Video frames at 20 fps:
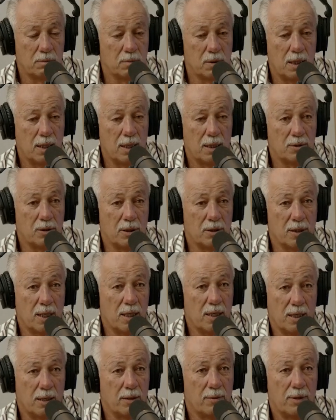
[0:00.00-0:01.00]
As I
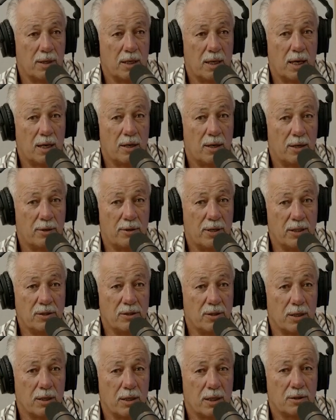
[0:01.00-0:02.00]
say,
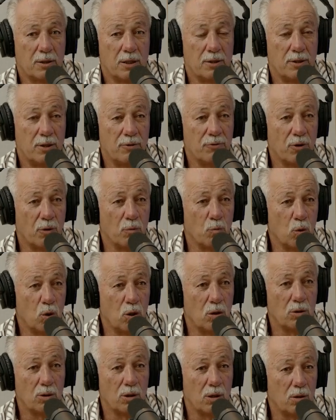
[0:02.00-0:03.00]
that's a different
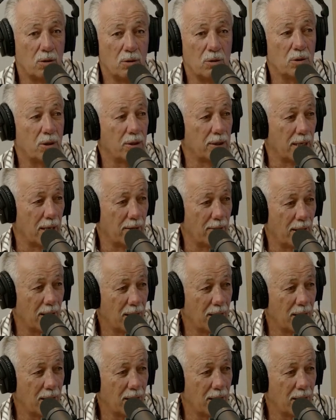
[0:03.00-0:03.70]
world altogether.